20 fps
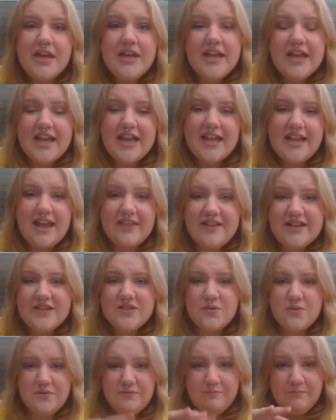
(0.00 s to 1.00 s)
you can get these
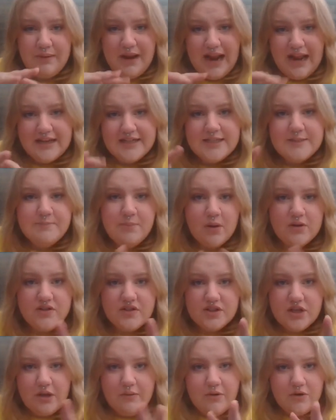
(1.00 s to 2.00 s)
sort of black spots
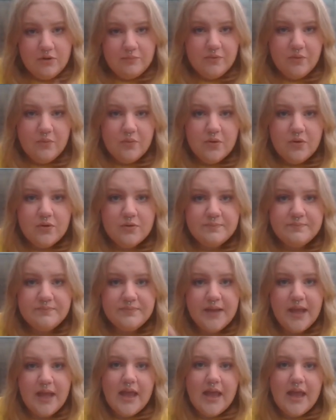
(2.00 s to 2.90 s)
going up the wall.